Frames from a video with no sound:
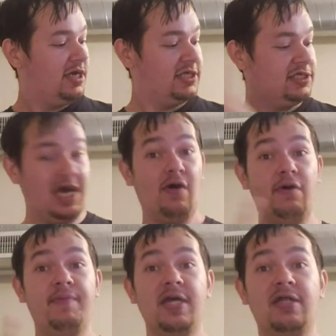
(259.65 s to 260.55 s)

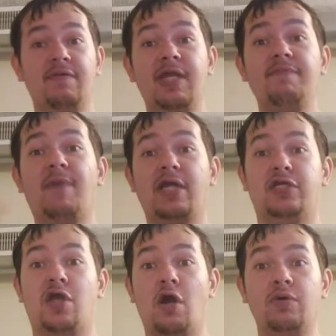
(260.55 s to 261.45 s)
Sour Pink Lemonade by
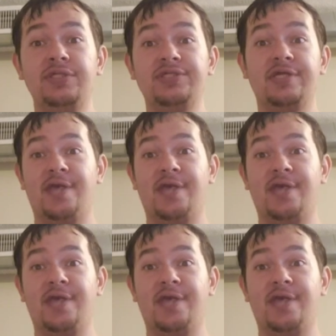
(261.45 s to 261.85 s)
Ghost,